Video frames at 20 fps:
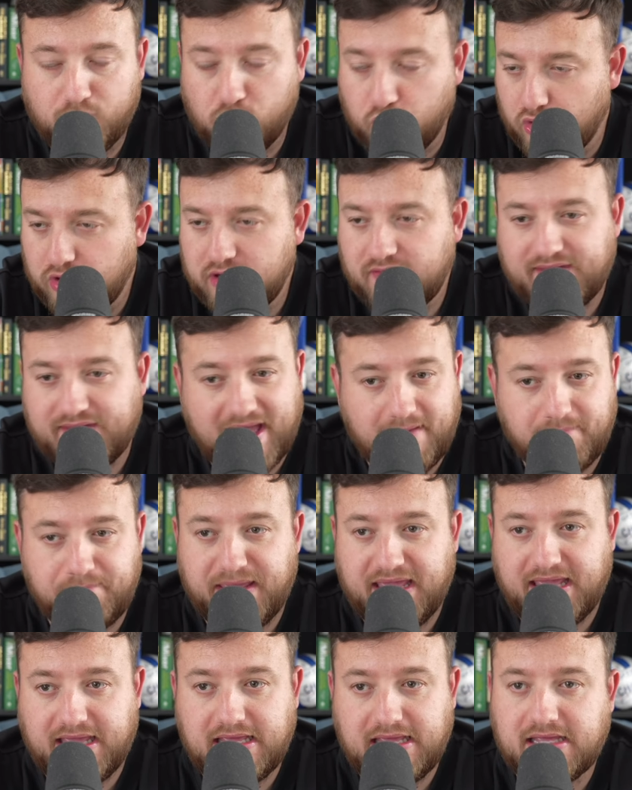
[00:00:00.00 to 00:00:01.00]
Wouldn't that
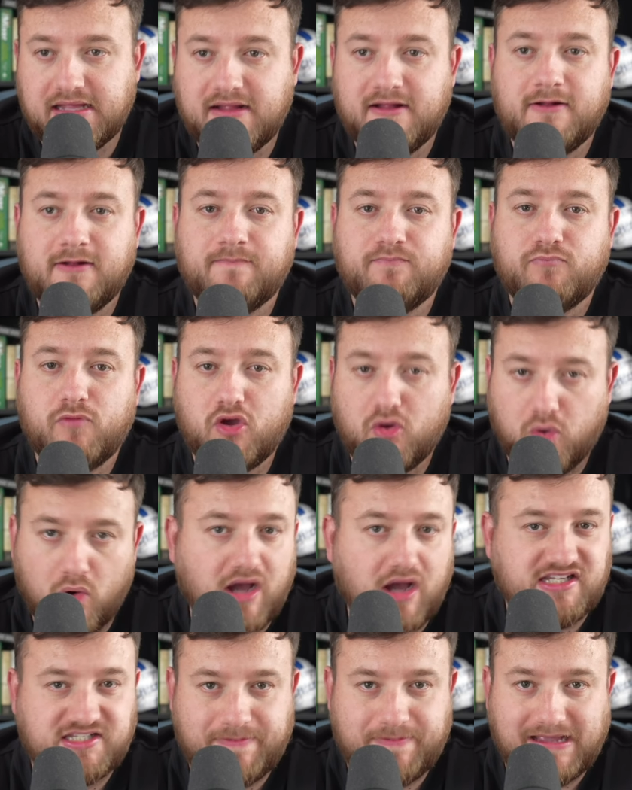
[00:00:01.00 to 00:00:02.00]
be
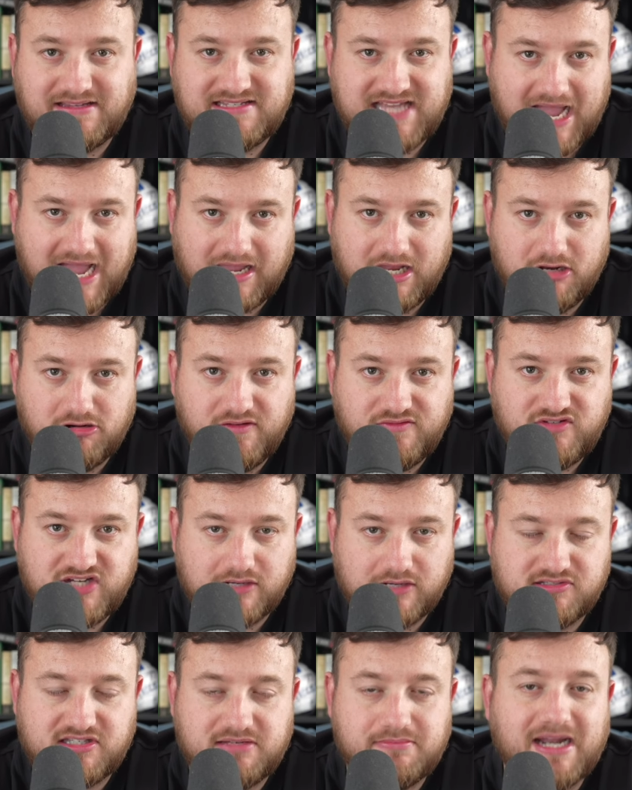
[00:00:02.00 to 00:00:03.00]
quite spectacular if
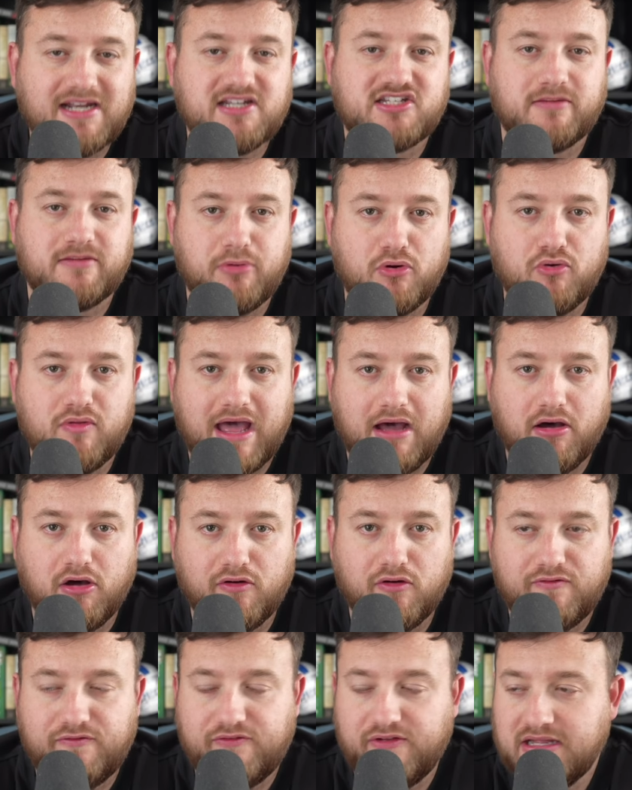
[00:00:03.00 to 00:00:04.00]
Chelsea managed to pull that
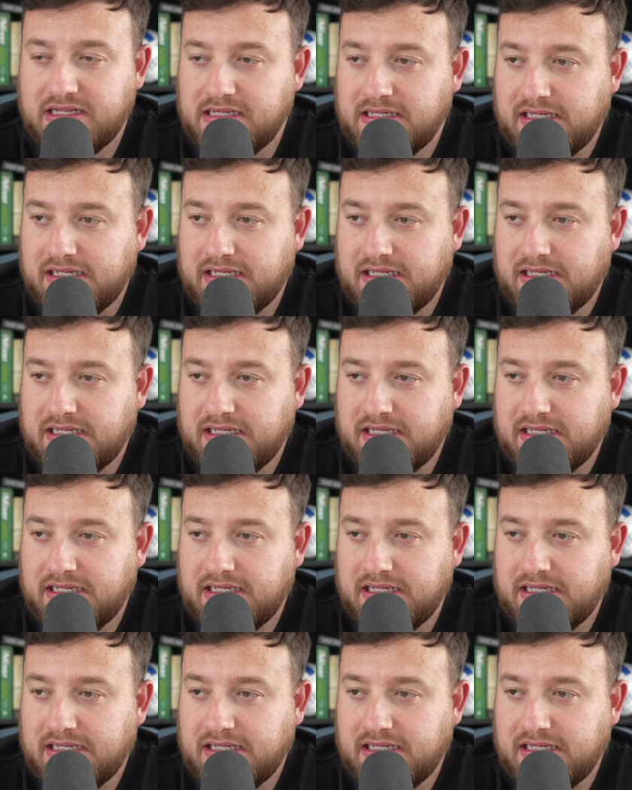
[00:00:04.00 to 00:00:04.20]
off?